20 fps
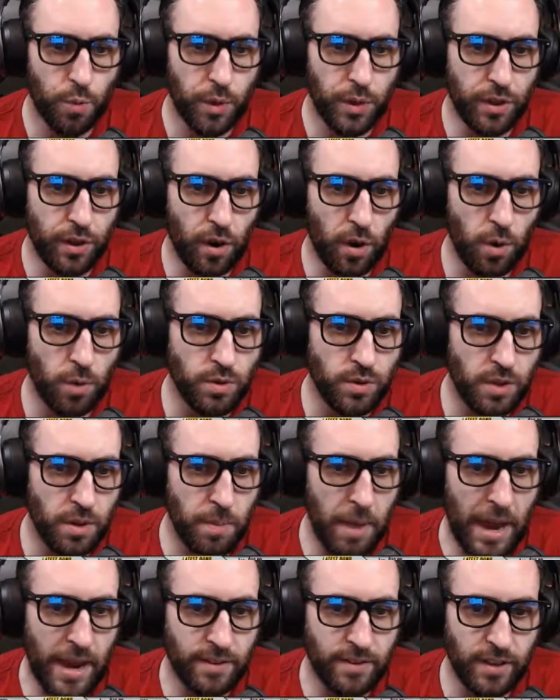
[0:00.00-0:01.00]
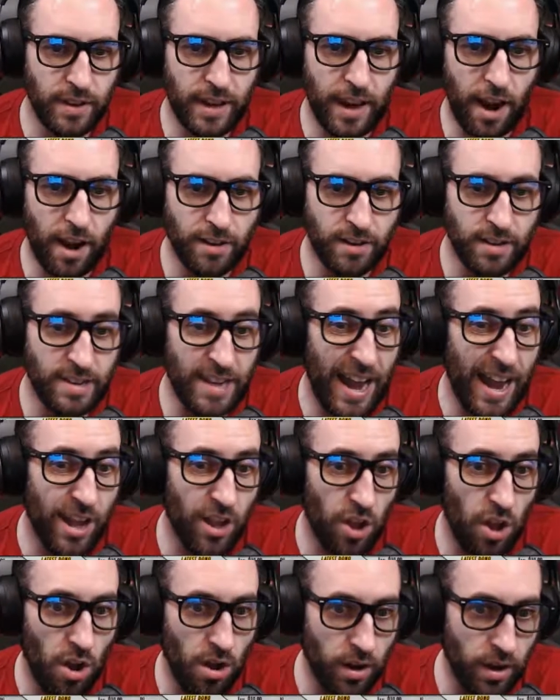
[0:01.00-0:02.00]
with their own cinematics and character
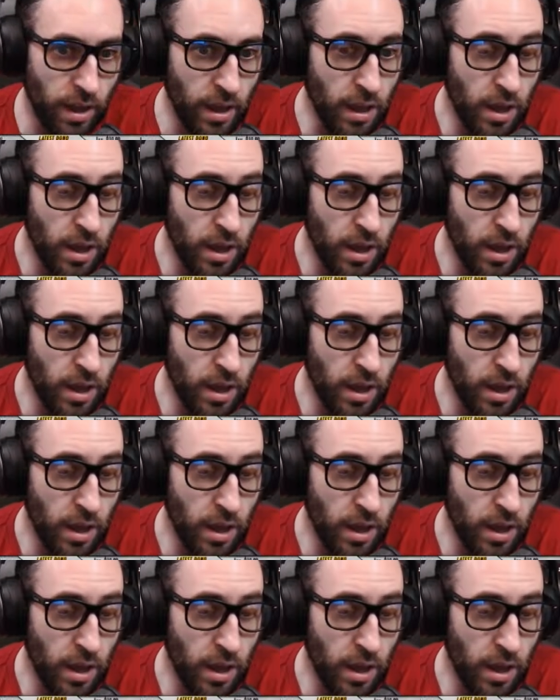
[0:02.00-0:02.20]
dialogue,